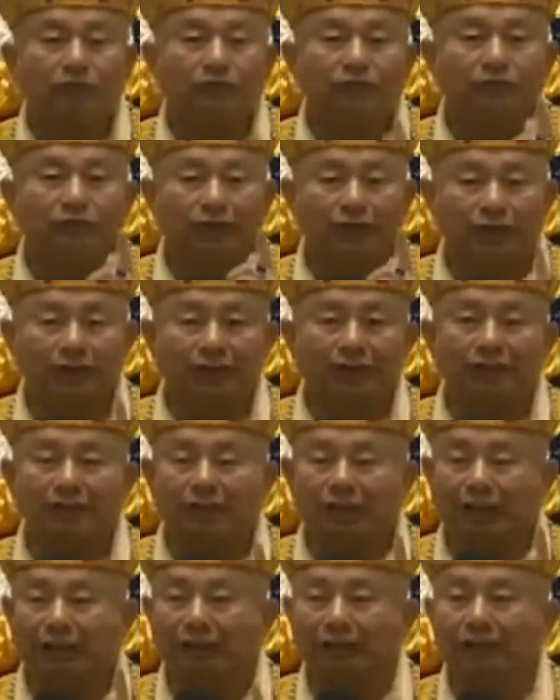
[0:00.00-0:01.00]

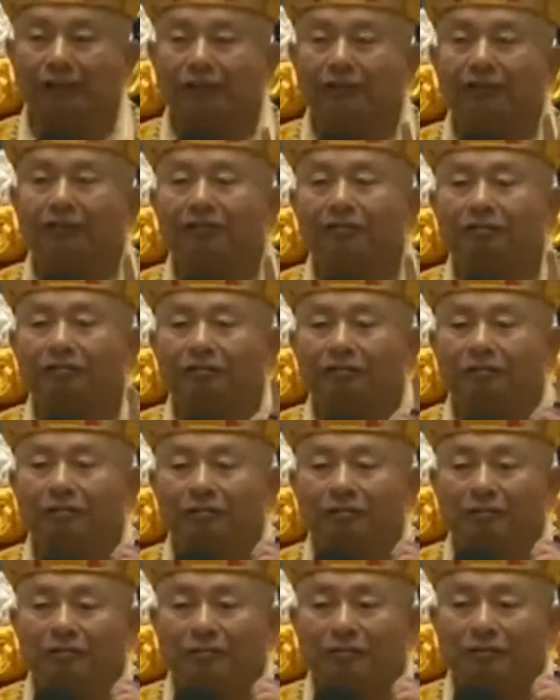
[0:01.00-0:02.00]
influencing you.
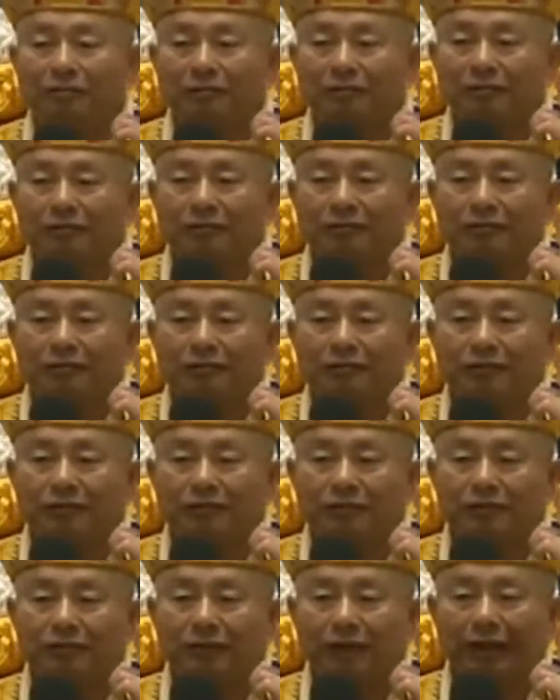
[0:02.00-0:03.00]

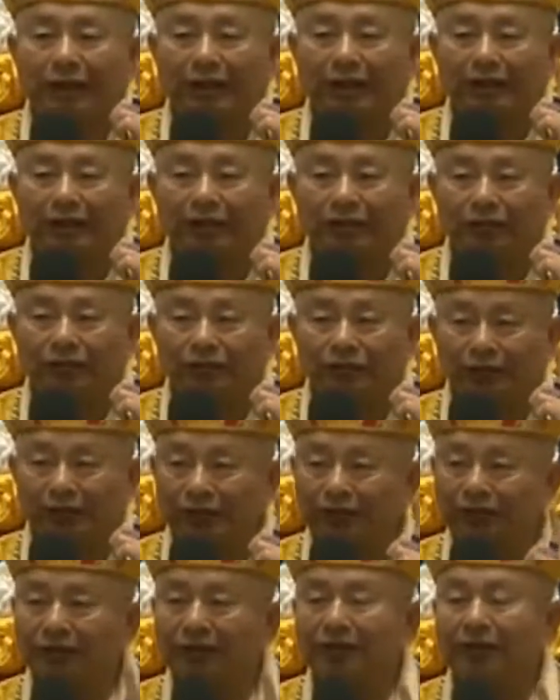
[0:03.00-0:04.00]
And this is the
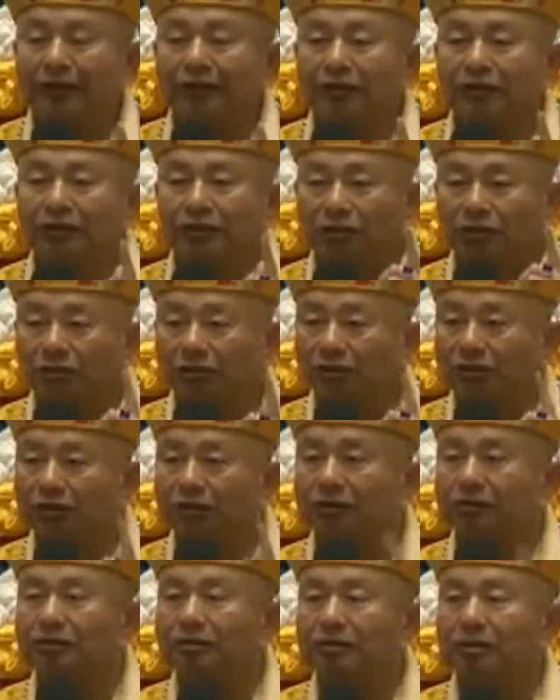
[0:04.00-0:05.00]
first mastery.
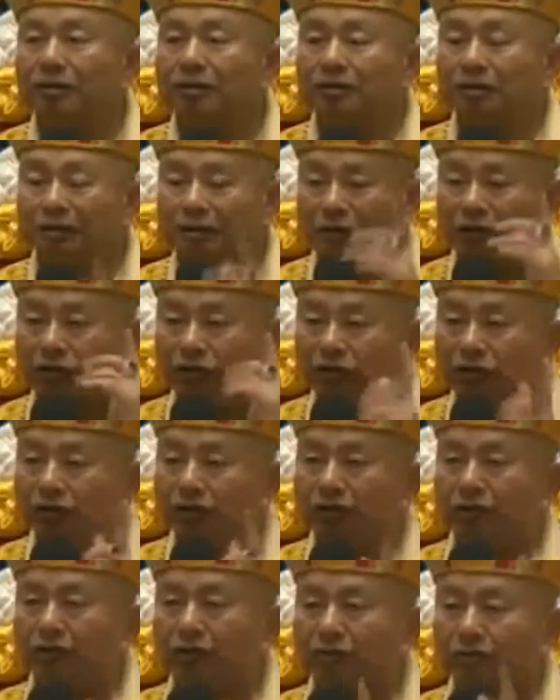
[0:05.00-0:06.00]
And this is